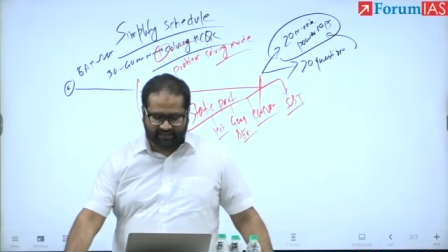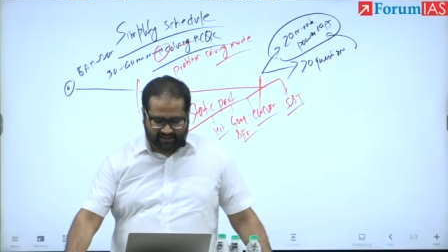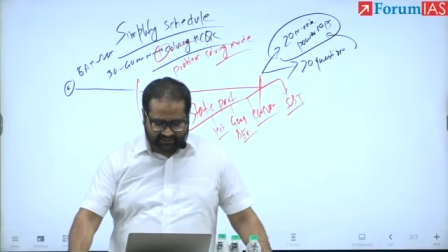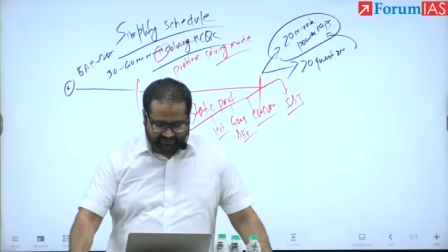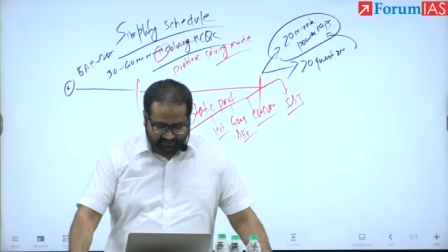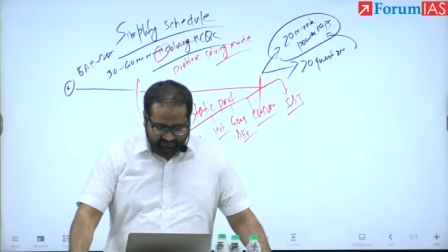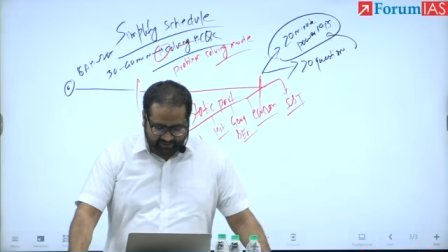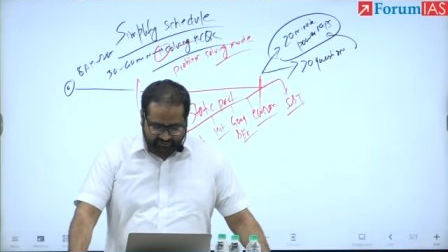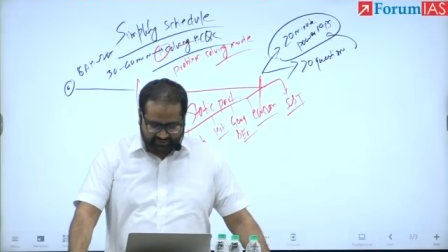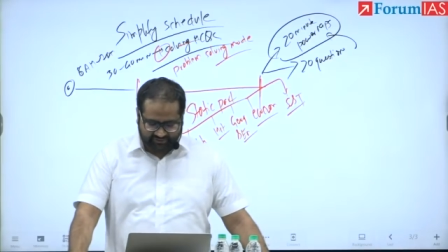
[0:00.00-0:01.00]
i can't solve any
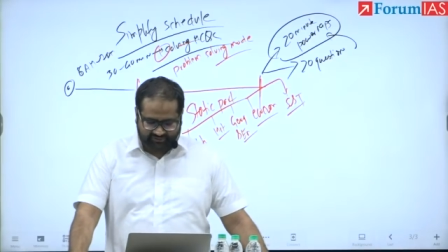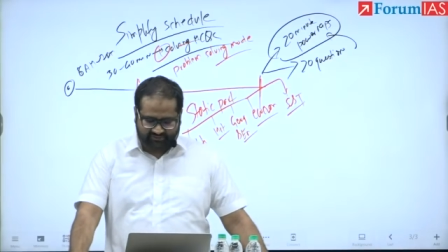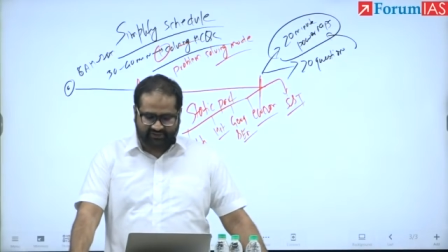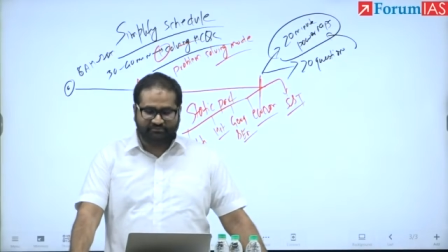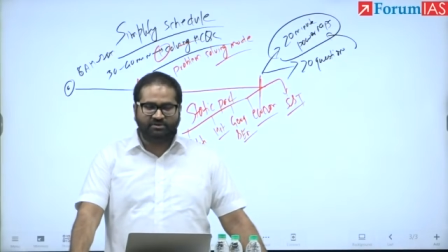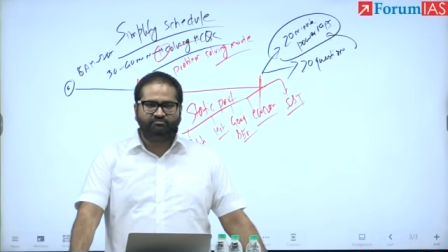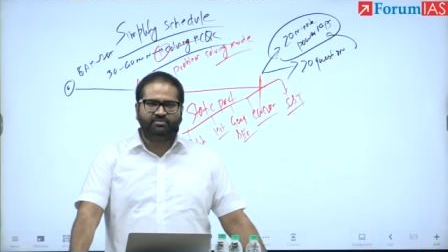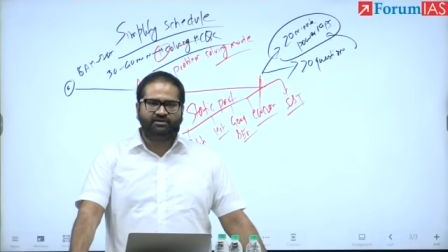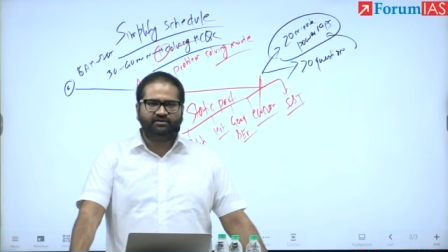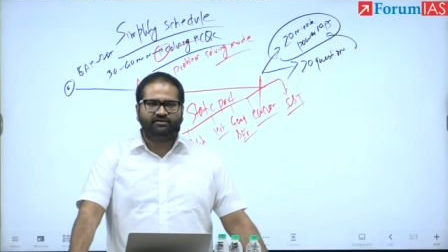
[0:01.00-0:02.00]
questions remember